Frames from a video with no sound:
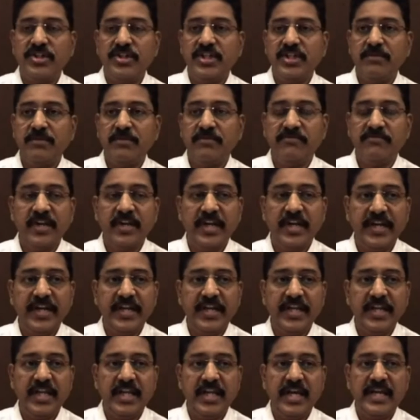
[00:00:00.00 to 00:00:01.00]
of LAD
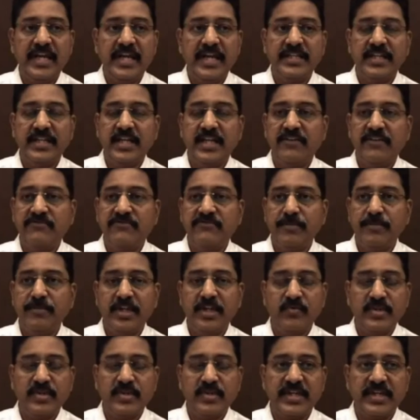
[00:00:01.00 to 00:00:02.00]
and the left main was
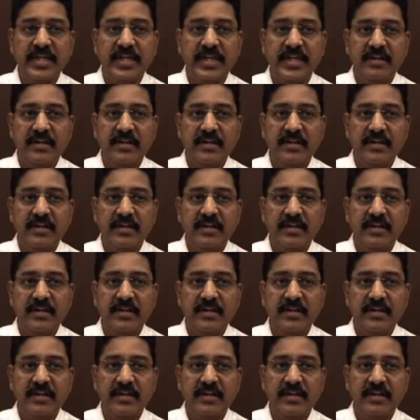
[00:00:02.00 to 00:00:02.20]
there,